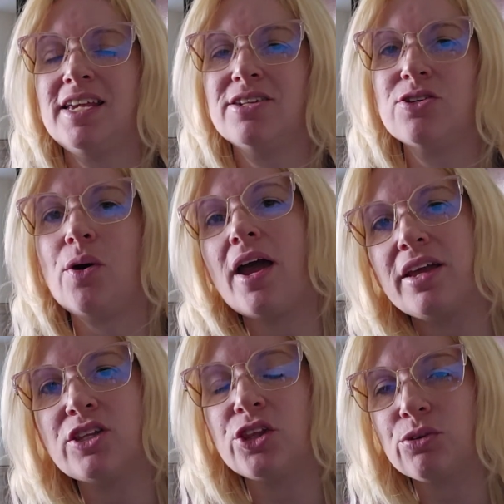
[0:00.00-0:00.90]
and so I
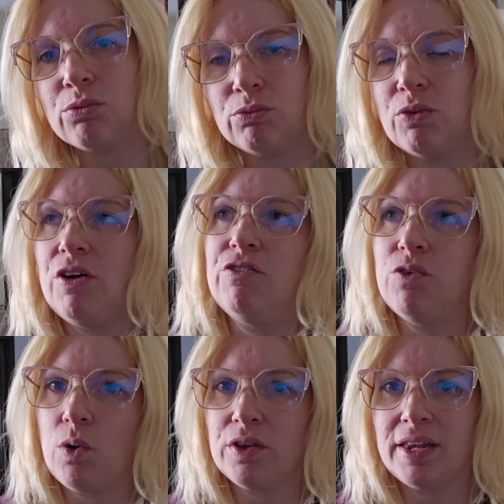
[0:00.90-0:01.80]
had the
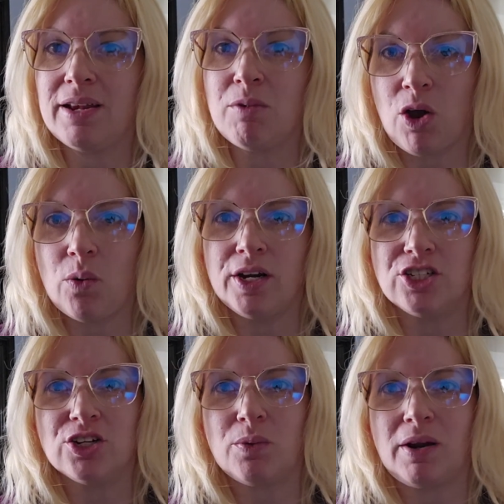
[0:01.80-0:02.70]
4 that I'm not
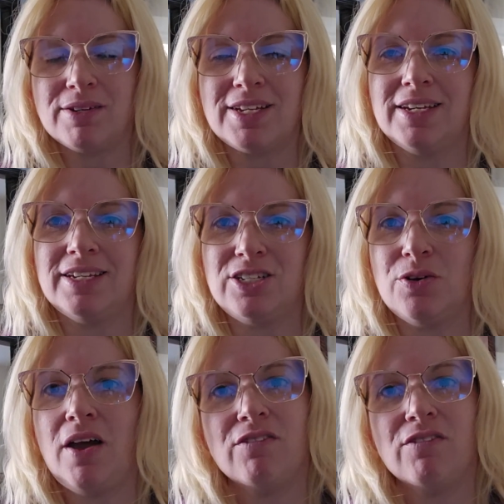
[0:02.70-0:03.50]
quite sure what I was going to do.